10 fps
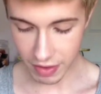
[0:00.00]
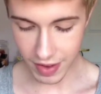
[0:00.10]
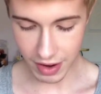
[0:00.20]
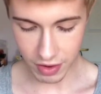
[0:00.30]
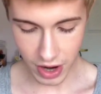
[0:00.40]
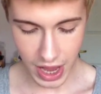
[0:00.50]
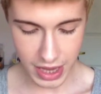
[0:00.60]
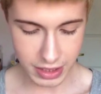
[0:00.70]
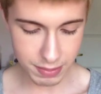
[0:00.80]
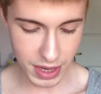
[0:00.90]
favourite
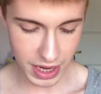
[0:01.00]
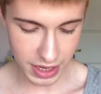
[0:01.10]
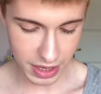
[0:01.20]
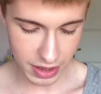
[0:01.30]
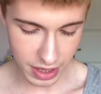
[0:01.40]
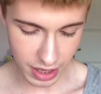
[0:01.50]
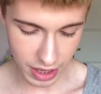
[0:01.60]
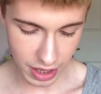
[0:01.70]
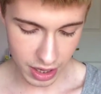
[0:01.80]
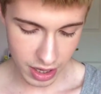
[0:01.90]
has been
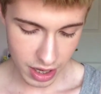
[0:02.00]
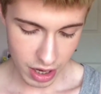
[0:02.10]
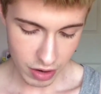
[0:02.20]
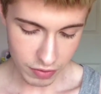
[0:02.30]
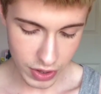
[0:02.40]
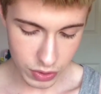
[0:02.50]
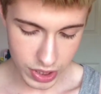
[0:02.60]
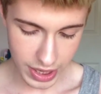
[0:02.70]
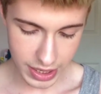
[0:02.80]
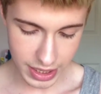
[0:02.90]
the Real
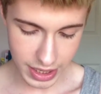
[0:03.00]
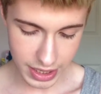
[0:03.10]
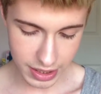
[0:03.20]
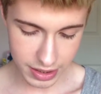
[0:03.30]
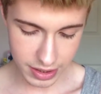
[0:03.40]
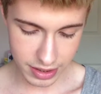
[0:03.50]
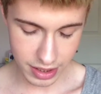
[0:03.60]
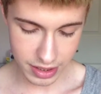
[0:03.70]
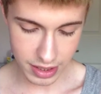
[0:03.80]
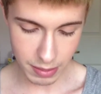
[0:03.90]
Techniques
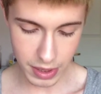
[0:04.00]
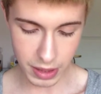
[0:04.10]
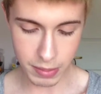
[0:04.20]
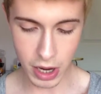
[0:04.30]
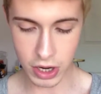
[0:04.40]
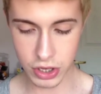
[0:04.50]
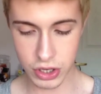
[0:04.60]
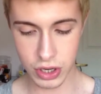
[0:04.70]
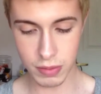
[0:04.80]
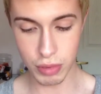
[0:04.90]
Stippling
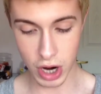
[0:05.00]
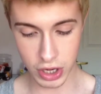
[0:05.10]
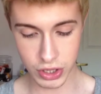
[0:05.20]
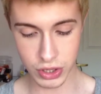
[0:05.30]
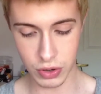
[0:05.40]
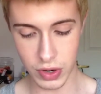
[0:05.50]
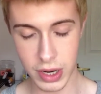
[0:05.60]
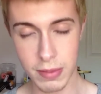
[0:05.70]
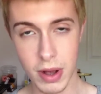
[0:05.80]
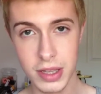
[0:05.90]
Brush
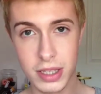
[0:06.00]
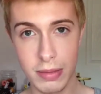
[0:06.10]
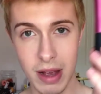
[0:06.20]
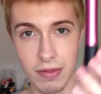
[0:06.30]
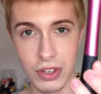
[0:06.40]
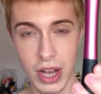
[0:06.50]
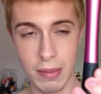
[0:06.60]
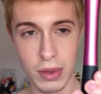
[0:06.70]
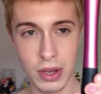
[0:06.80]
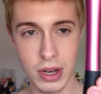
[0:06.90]
by Samantha
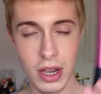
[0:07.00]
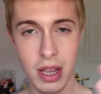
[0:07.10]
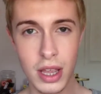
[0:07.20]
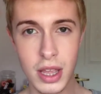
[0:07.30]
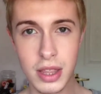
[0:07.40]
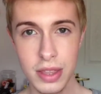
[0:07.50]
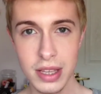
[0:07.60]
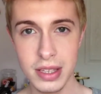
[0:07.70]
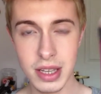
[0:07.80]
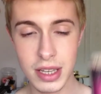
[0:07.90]
Chapman.
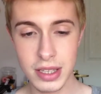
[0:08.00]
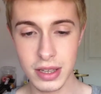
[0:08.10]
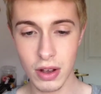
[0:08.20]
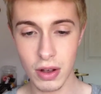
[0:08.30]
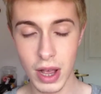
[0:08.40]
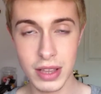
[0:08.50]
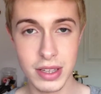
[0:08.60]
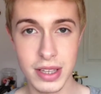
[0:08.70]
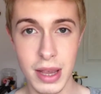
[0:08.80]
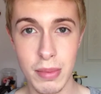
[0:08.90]
This is, as I
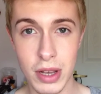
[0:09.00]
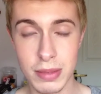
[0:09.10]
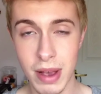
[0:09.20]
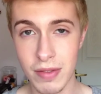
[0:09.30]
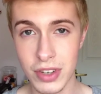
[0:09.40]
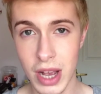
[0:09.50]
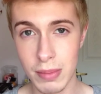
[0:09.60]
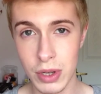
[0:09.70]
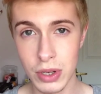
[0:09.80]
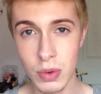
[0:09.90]
say, by Samantha
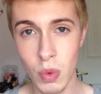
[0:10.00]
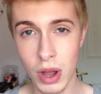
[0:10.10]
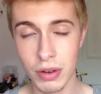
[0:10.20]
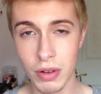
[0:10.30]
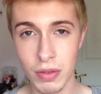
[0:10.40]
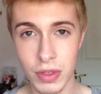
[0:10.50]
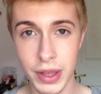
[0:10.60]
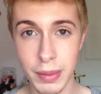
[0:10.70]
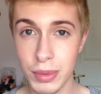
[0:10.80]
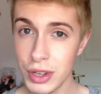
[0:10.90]
Chapman, one of
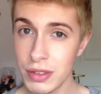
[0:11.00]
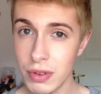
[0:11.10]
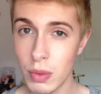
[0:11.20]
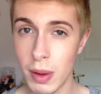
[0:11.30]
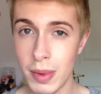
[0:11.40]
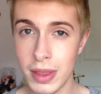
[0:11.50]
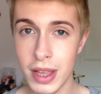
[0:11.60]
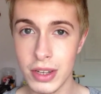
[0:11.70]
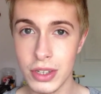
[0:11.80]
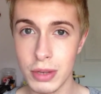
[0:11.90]
the beautiful women
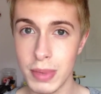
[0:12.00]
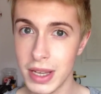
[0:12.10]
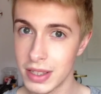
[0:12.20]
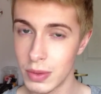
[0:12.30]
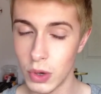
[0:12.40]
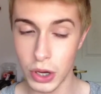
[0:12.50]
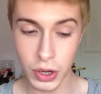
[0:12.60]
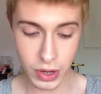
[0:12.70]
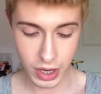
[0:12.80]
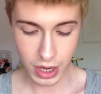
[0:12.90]
that do Pixie
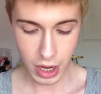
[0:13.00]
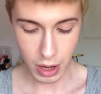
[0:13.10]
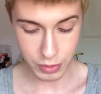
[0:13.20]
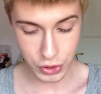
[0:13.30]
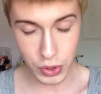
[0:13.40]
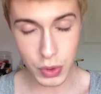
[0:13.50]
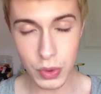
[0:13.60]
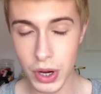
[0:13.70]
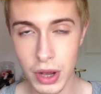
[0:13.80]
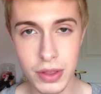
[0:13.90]
Woo. I'm sure you
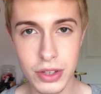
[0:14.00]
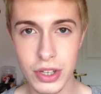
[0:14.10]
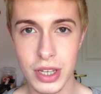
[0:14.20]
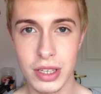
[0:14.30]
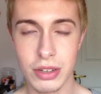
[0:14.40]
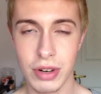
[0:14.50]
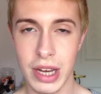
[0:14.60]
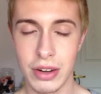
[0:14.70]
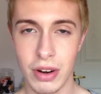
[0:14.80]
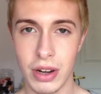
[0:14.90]
all know that she's
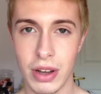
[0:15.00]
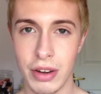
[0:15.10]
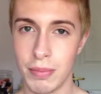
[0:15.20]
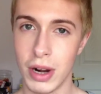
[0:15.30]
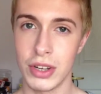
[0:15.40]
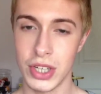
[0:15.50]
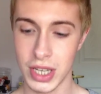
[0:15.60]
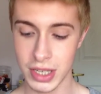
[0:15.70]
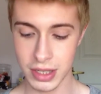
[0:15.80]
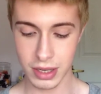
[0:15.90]
created her own line of
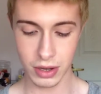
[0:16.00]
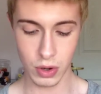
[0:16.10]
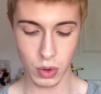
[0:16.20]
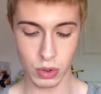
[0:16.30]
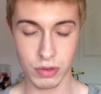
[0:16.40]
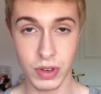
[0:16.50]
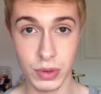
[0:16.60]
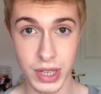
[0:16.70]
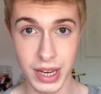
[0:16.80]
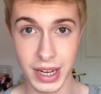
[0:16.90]
brushes called
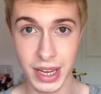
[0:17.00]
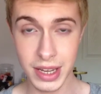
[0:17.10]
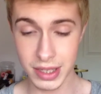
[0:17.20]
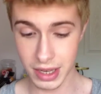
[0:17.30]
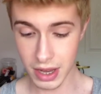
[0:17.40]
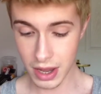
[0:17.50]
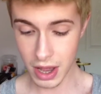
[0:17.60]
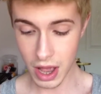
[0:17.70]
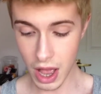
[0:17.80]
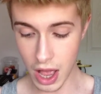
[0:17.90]
Real Techniques.
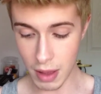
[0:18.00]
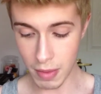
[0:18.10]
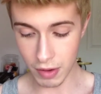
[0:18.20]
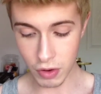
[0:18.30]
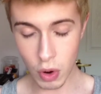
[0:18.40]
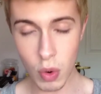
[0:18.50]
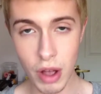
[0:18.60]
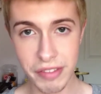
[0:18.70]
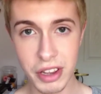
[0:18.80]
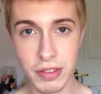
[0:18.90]
I've got
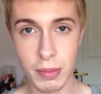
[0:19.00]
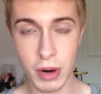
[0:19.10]
quite a few of her